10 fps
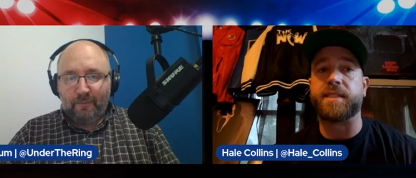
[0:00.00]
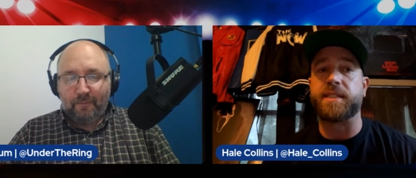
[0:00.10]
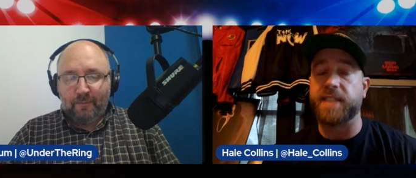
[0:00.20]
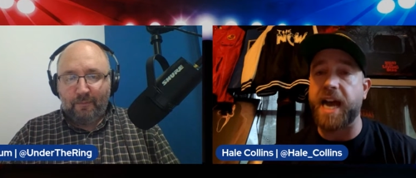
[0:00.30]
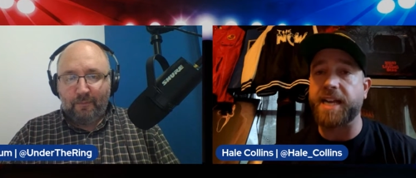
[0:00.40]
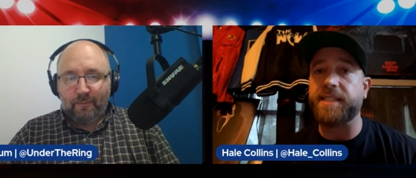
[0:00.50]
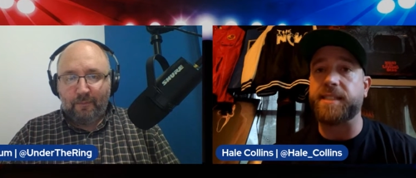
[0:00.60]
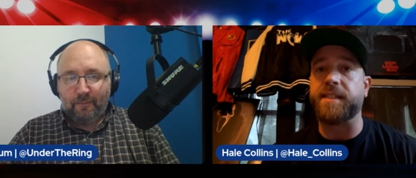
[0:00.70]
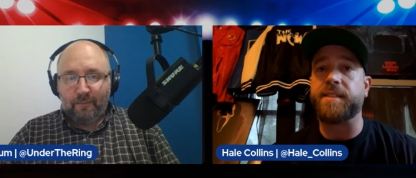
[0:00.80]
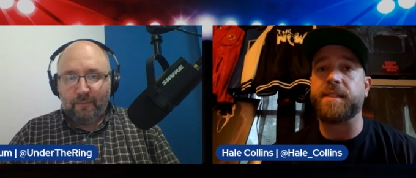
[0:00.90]
Speaker 1: not
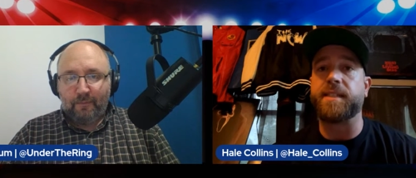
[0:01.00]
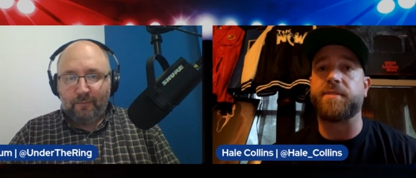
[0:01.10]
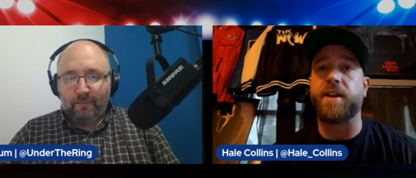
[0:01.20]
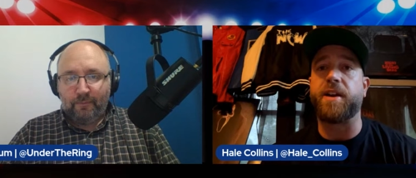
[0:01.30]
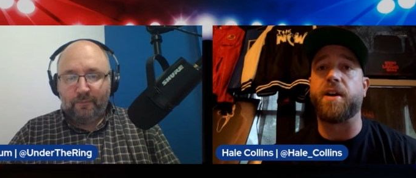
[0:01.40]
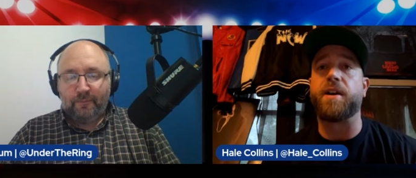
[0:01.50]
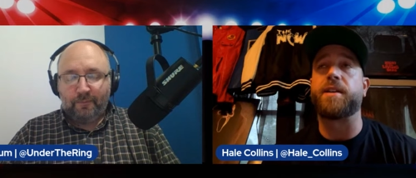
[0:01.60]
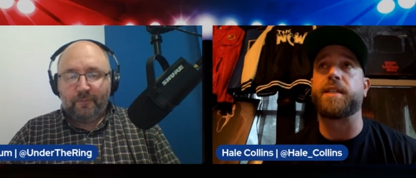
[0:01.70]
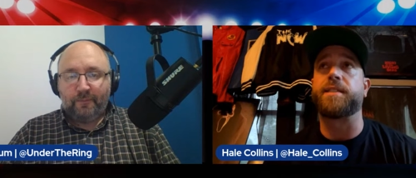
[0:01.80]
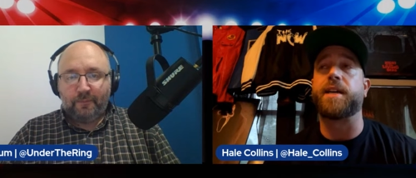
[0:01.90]
easy. It's very
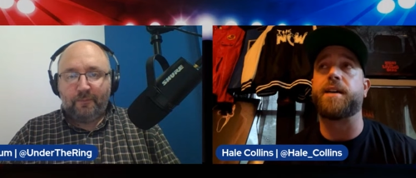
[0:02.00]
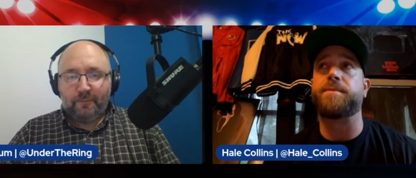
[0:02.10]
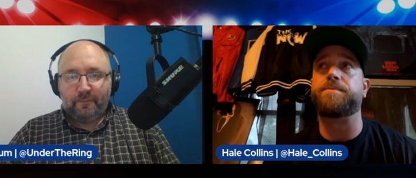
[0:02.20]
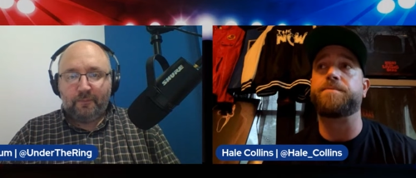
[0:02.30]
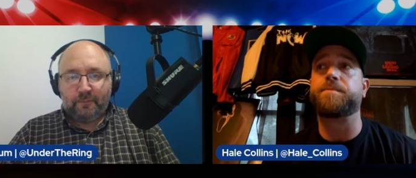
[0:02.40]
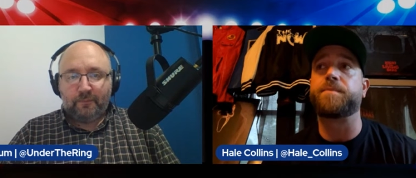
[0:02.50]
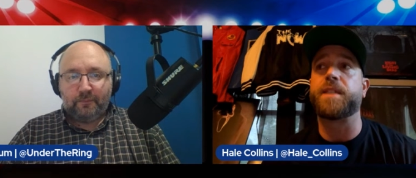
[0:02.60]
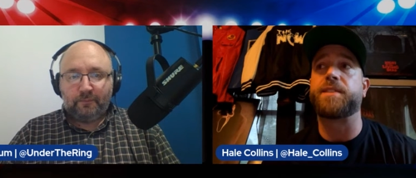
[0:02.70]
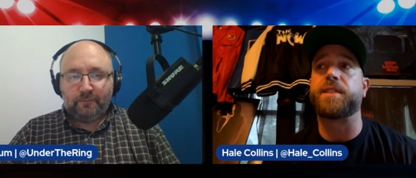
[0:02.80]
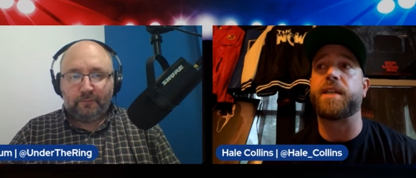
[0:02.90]
hard, and
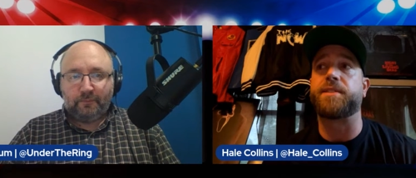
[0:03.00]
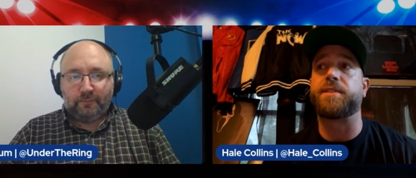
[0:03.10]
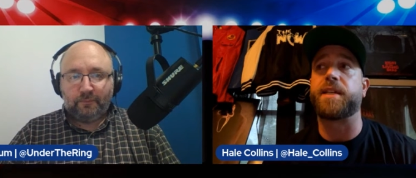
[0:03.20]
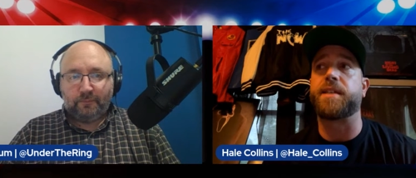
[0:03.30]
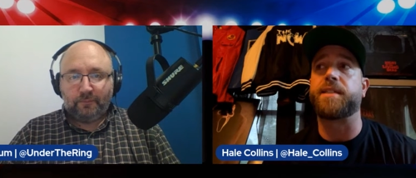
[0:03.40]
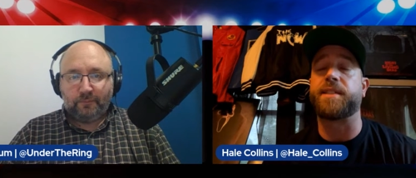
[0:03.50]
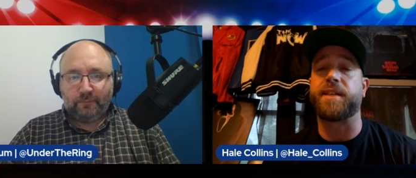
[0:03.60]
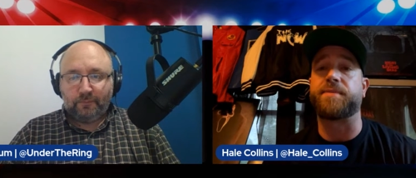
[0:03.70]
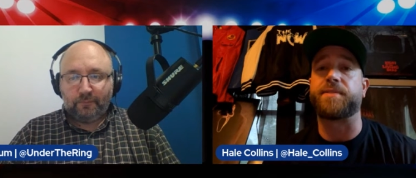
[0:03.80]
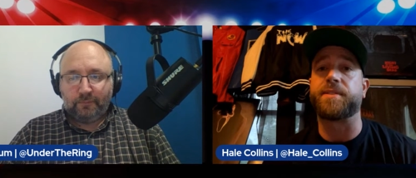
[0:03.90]
it's a
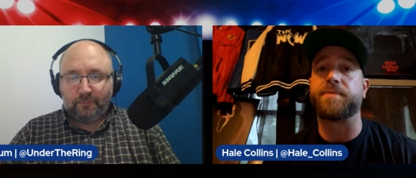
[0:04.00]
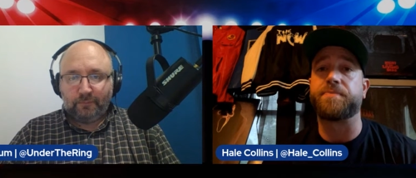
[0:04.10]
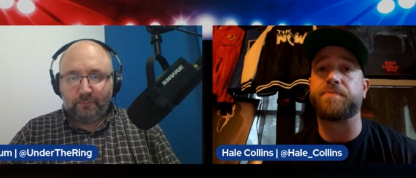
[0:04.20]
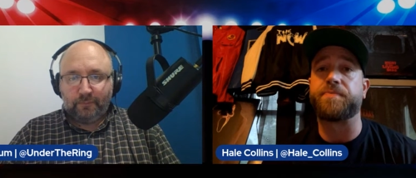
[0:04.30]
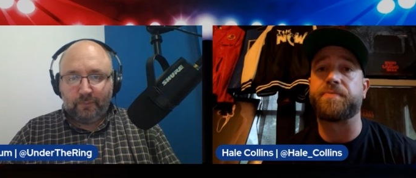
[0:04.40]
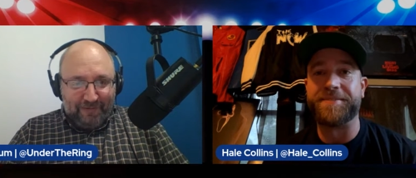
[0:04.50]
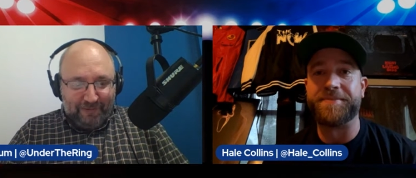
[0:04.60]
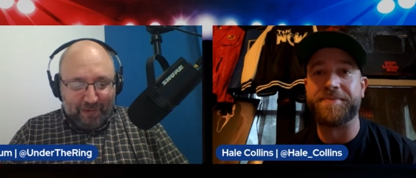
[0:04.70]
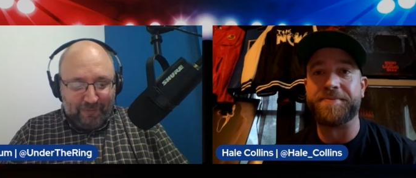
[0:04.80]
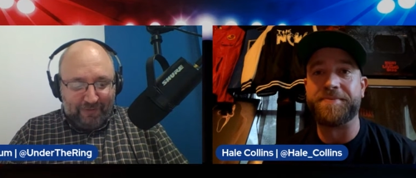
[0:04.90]
gift.
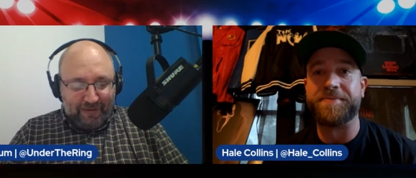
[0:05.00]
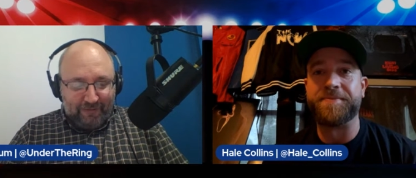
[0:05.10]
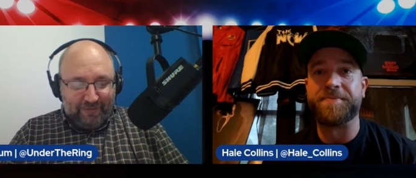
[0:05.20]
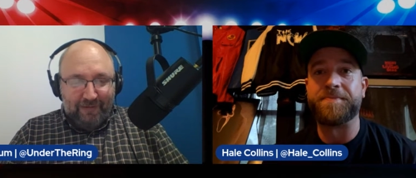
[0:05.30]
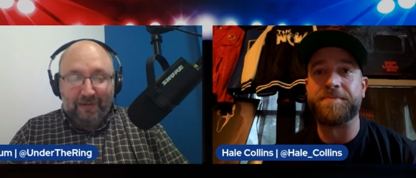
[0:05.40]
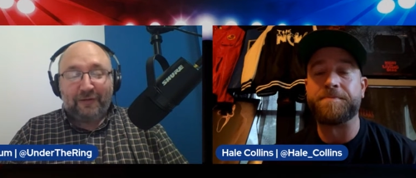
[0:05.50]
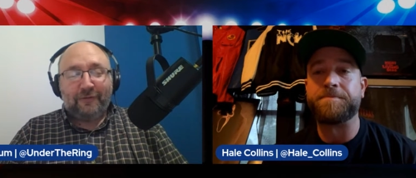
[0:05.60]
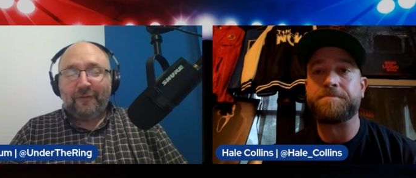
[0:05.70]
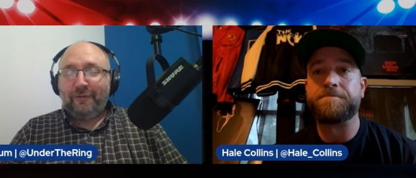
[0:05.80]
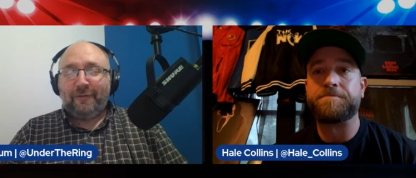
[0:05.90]
So what I was
Speaker 2: going to go to,
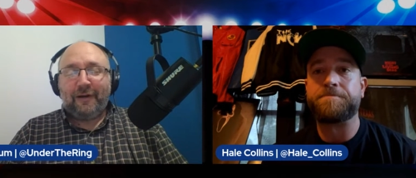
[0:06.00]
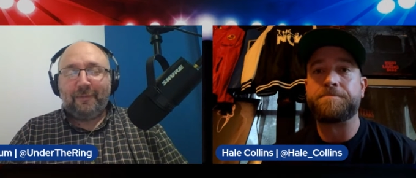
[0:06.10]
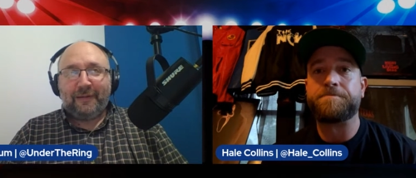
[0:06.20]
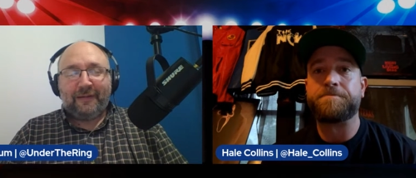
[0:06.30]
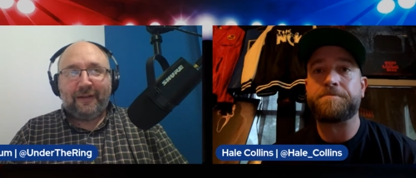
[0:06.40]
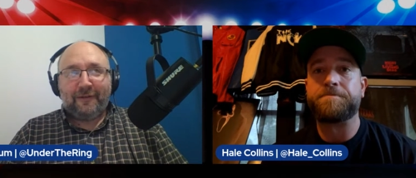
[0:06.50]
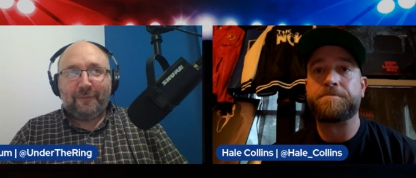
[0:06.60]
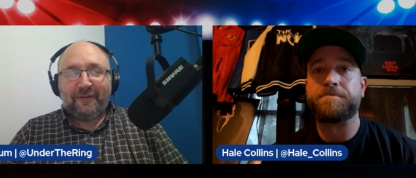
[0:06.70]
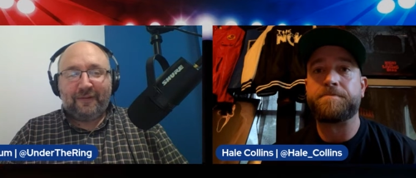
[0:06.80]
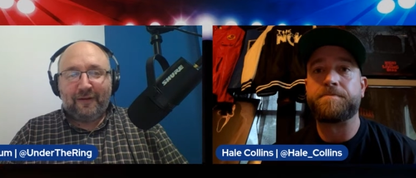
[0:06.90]
you're totally right about the
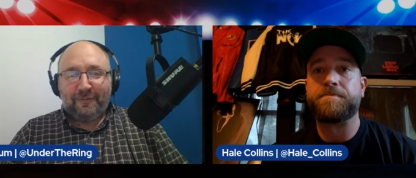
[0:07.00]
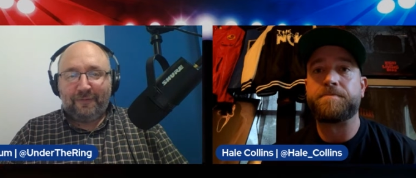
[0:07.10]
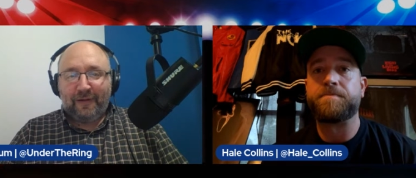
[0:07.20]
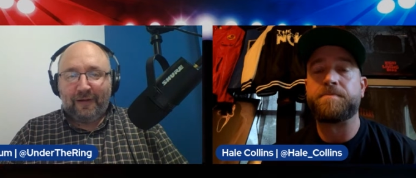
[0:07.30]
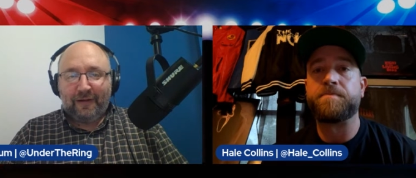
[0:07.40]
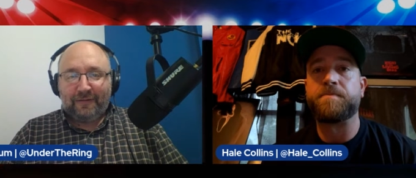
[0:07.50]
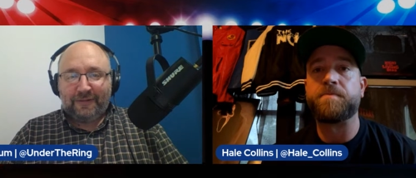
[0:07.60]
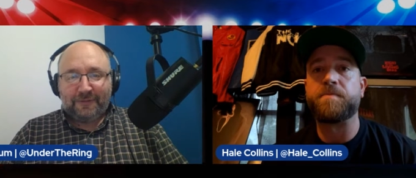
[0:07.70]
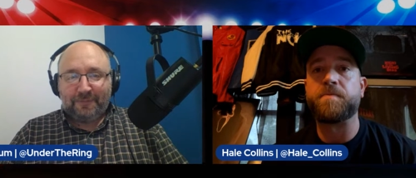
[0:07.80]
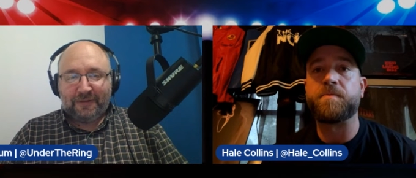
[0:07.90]
enhancement stuff,
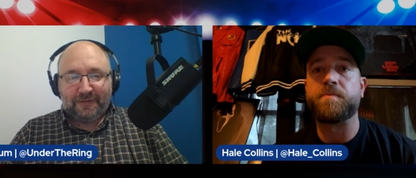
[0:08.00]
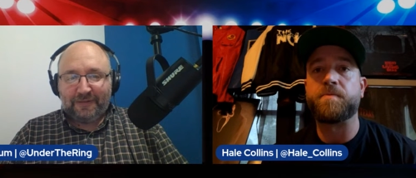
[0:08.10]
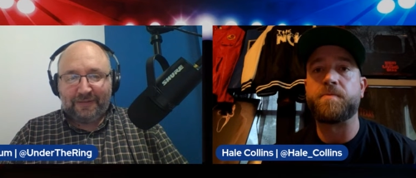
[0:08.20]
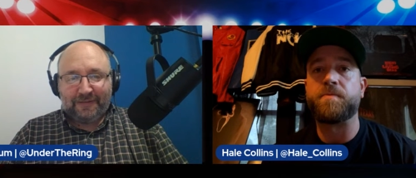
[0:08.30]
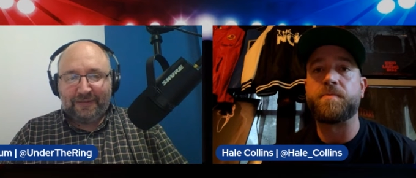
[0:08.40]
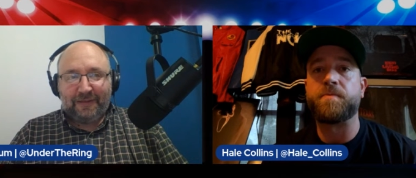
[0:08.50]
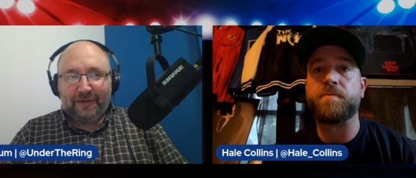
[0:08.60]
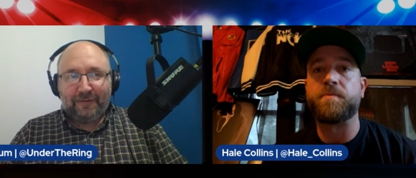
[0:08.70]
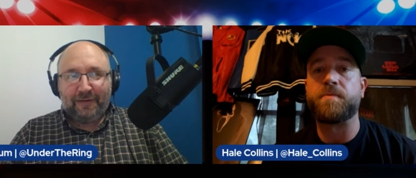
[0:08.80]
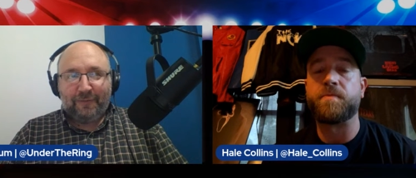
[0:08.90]
just because,
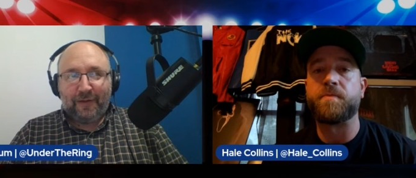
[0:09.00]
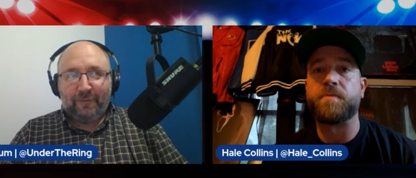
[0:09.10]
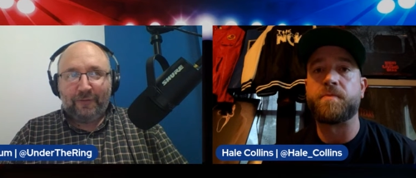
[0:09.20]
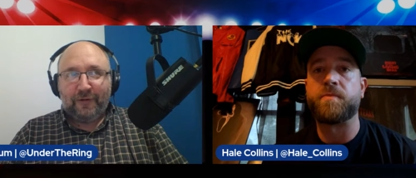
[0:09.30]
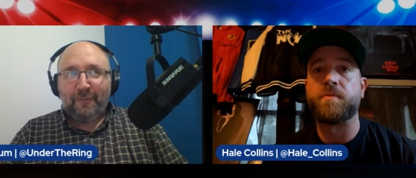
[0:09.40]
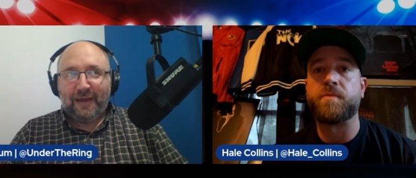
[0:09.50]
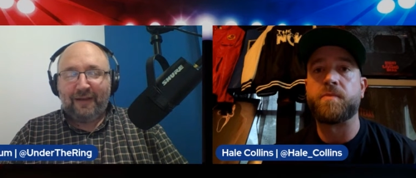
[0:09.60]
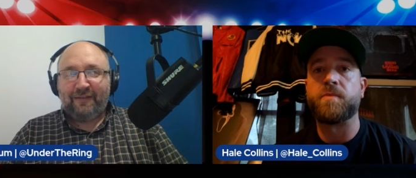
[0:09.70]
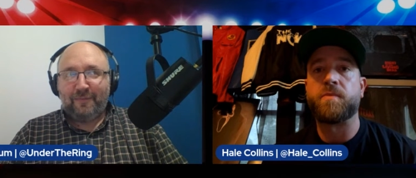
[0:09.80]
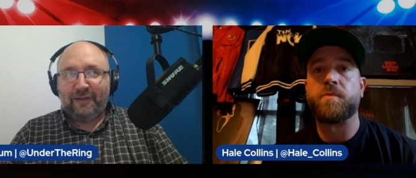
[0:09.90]
you know, if you look
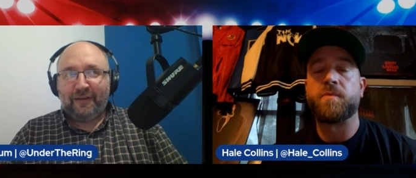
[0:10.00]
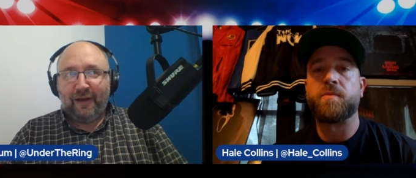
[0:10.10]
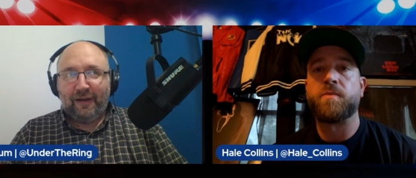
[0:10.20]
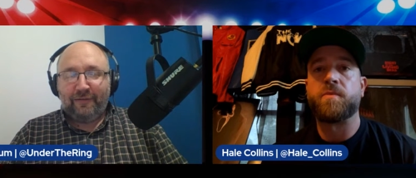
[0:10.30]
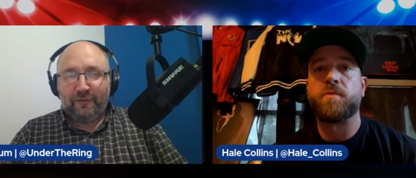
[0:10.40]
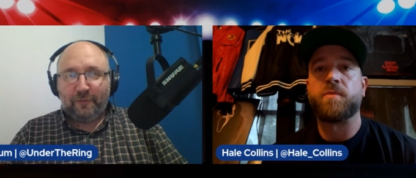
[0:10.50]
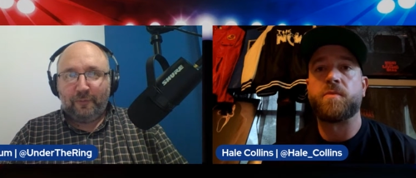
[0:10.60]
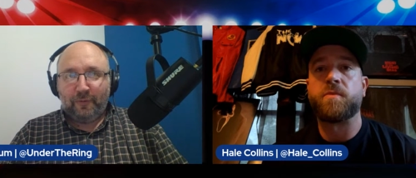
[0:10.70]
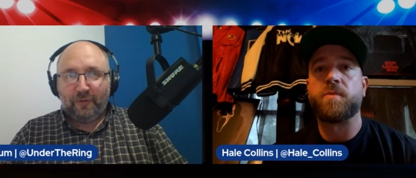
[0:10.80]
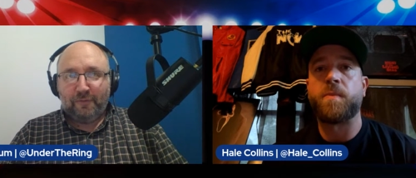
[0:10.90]
back at some of the guys who were